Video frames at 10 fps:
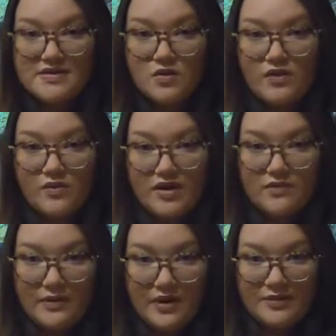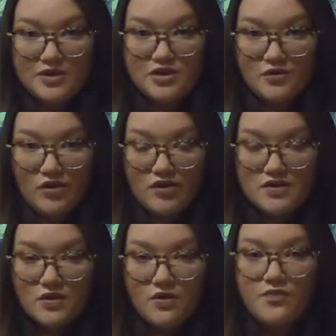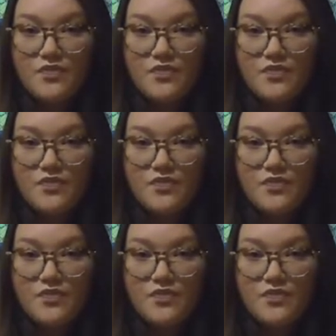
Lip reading: So we went and we were able to do rehearsal.